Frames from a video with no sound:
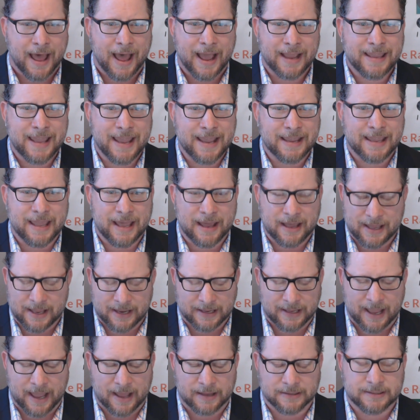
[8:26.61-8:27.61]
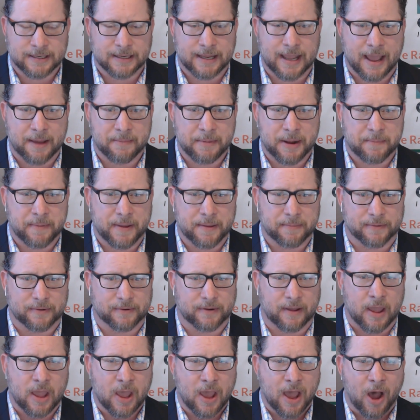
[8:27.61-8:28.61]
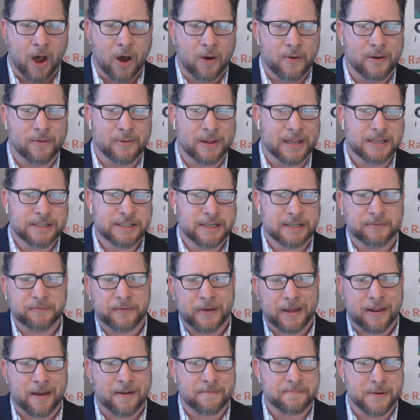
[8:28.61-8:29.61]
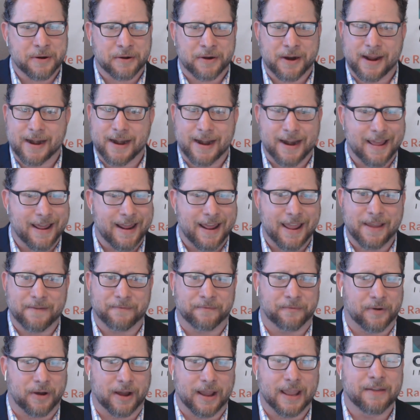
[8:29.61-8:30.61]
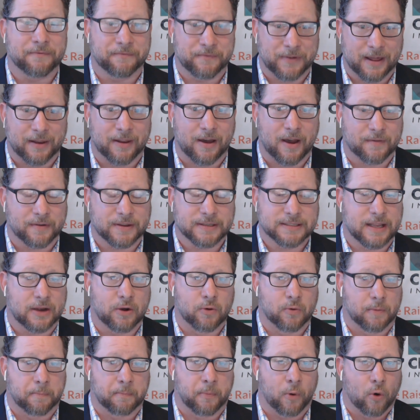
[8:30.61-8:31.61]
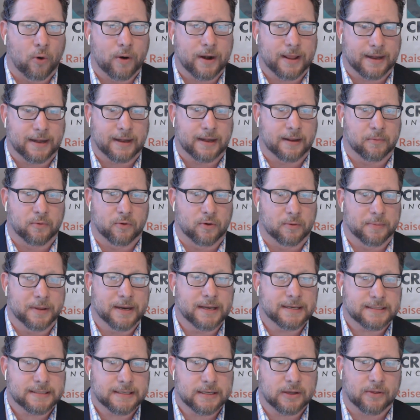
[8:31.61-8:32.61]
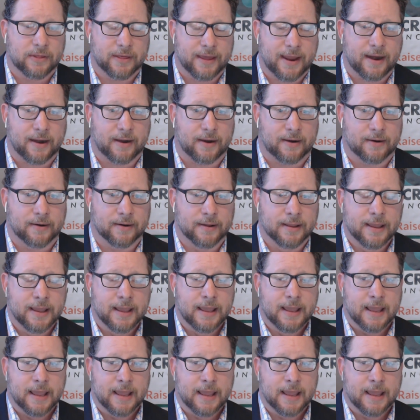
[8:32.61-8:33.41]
I can't count to you how many people are going, oh, well, it just fell off my credit. It fell off because they don't report it anymore, but it's still there.